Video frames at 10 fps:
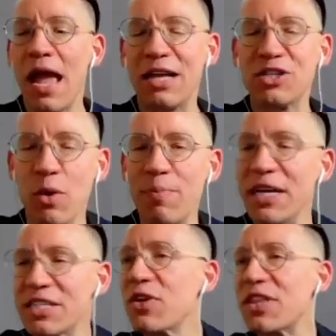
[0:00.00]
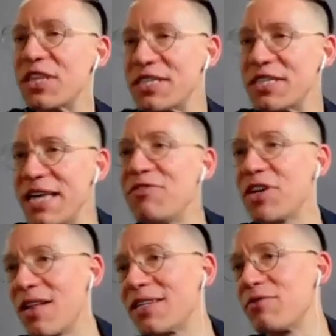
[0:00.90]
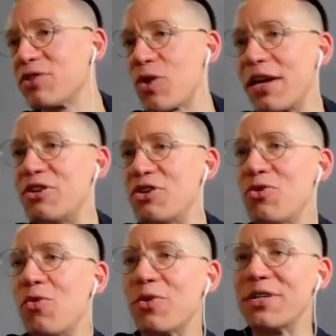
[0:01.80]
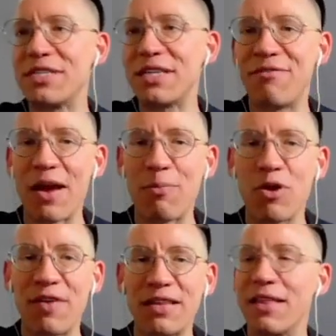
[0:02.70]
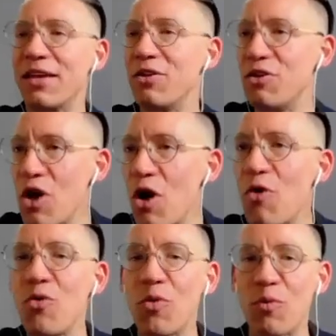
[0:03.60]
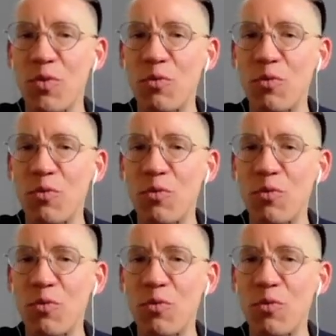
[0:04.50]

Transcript: And so a piece of what the safety collective was trying to do was, in fact, point in fact, like no,